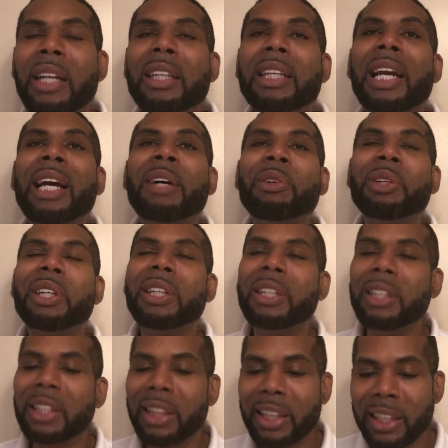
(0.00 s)
Now, the
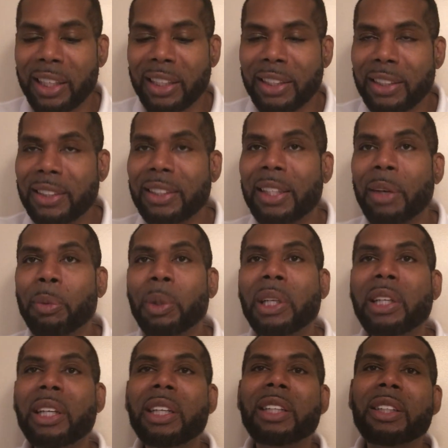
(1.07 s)
good things that we
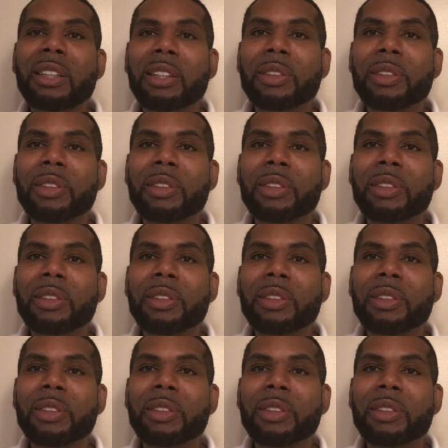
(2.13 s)
get